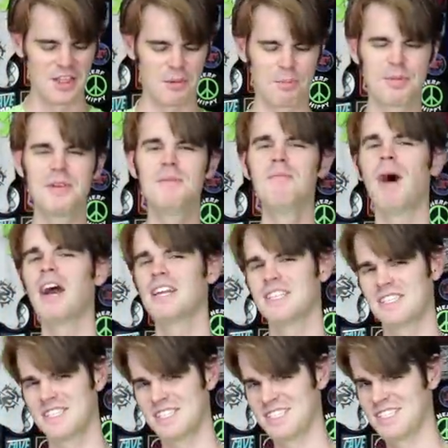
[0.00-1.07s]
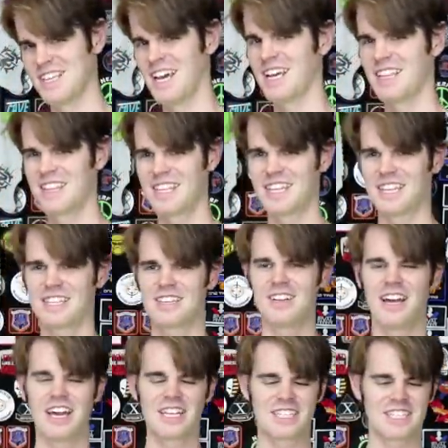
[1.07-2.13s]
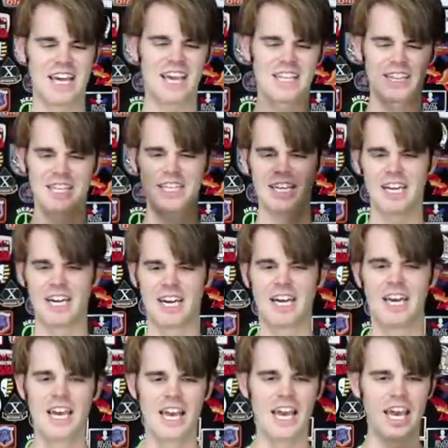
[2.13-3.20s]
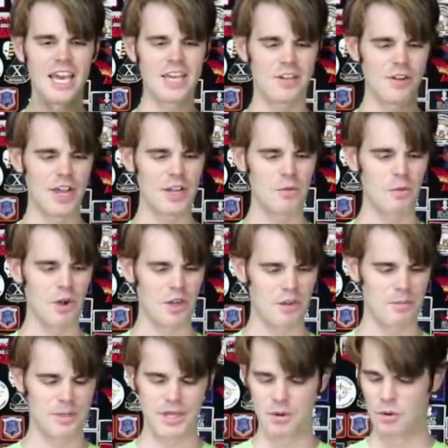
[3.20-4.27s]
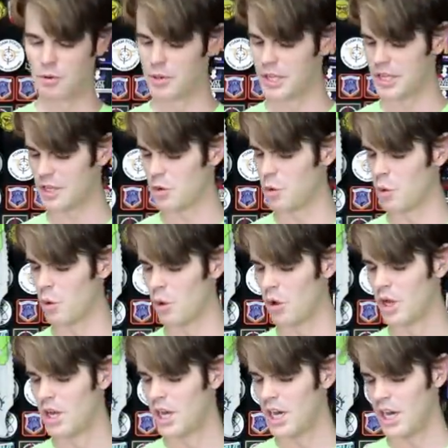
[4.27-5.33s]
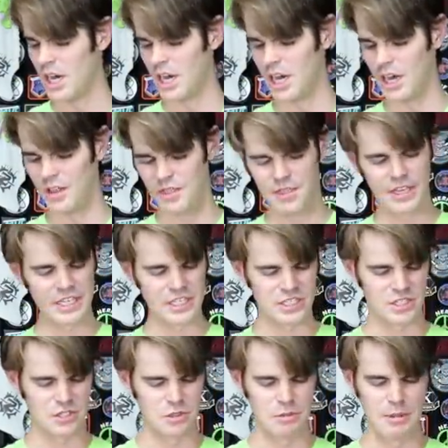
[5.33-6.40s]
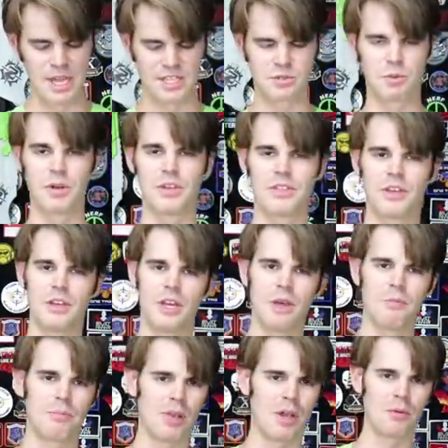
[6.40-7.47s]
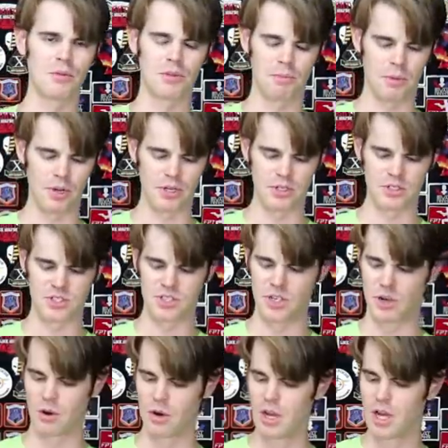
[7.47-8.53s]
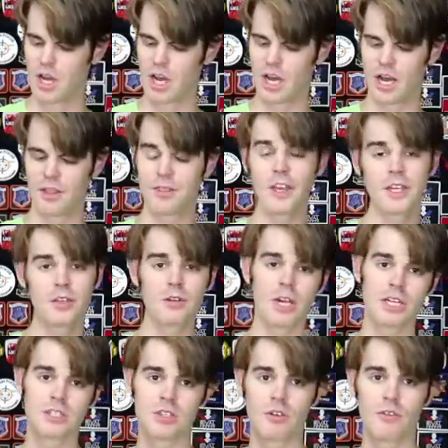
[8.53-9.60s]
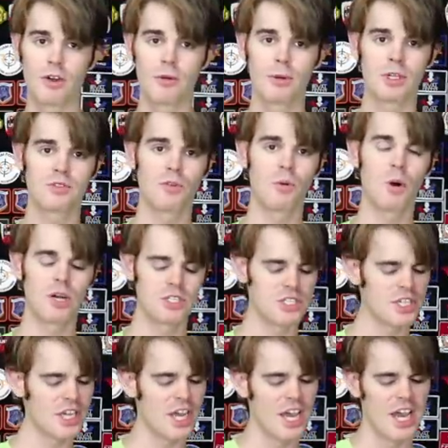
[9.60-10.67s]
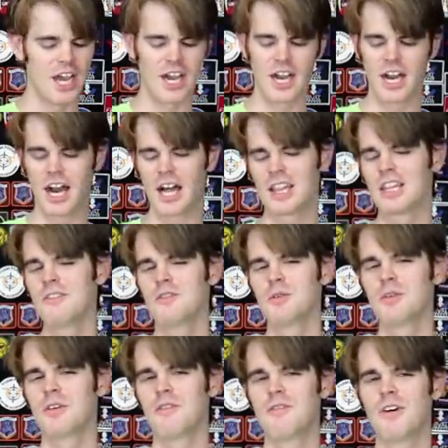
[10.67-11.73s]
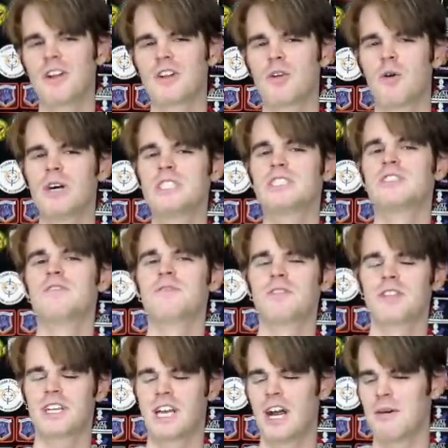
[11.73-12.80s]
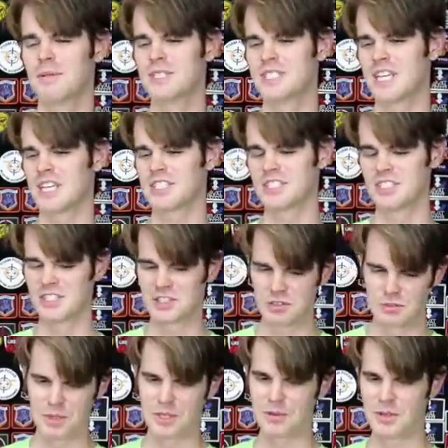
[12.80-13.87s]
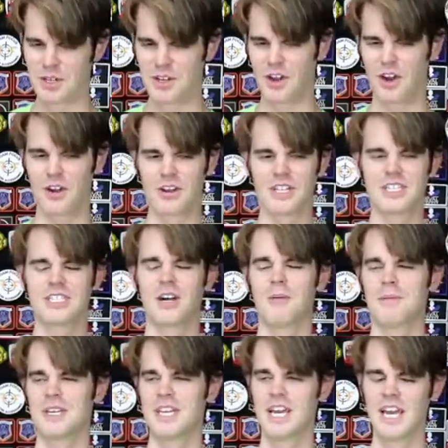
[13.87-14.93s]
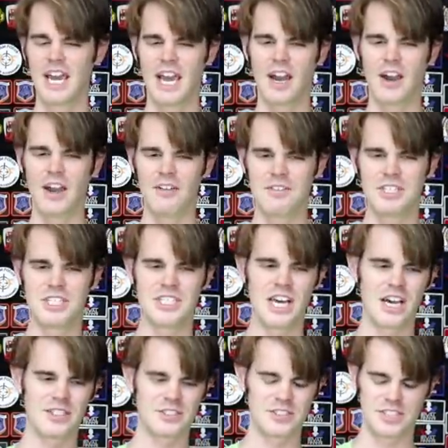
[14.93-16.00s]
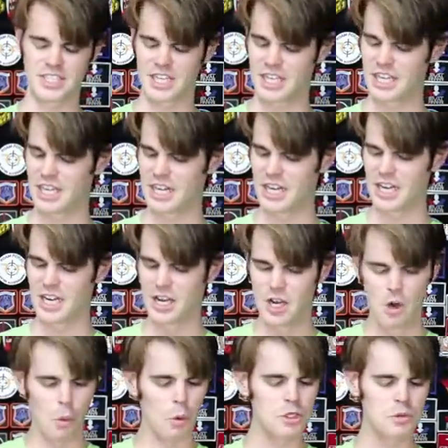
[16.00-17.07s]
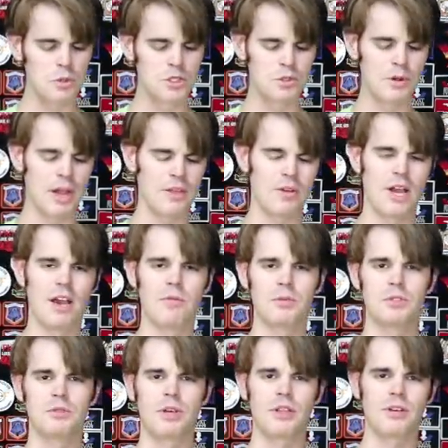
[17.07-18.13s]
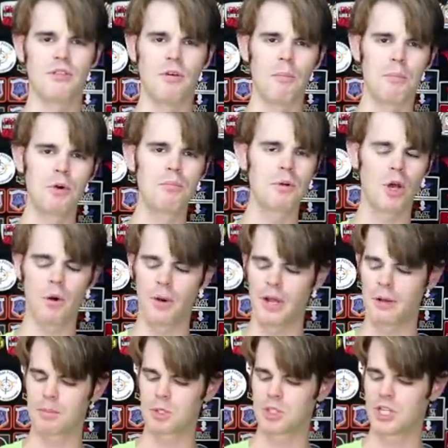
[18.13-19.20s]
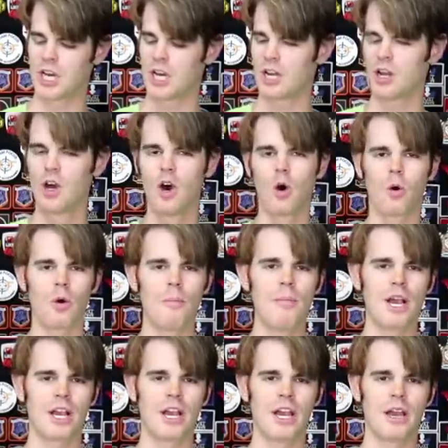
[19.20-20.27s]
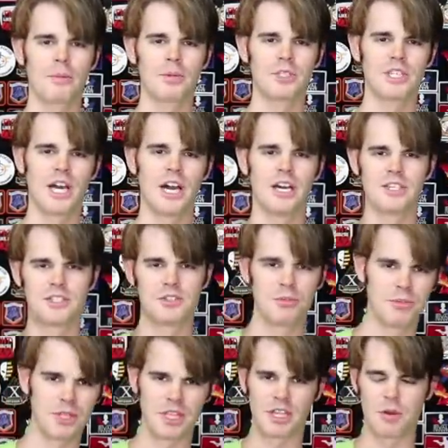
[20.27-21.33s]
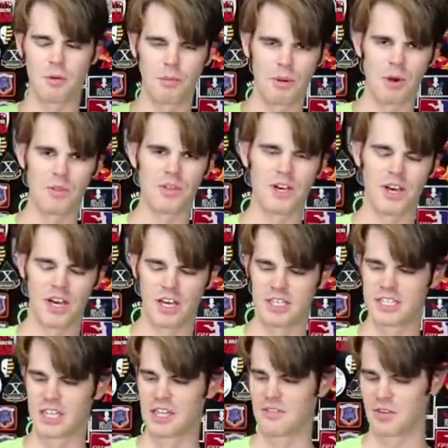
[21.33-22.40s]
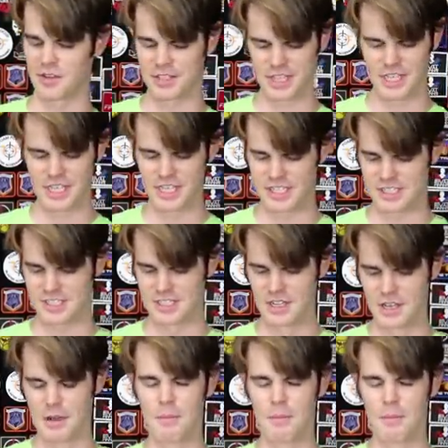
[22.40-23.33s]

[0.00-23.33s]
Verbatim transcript: they're B minuses. I think they're not exactly uh, a grade work, but they were really cool uh, things to mess with and, and, play with the printers. So uh, thank you guys so very much for watching. Uh, I'll leave you with a fun question for the comment section, assuming you didn't already tell me how heavy schnauzers can get. A, uh, which would you rather have? Would you rather have a Boomco Hammershot or a Mega Hammershot, assuming that they were both uh, delivering the hits?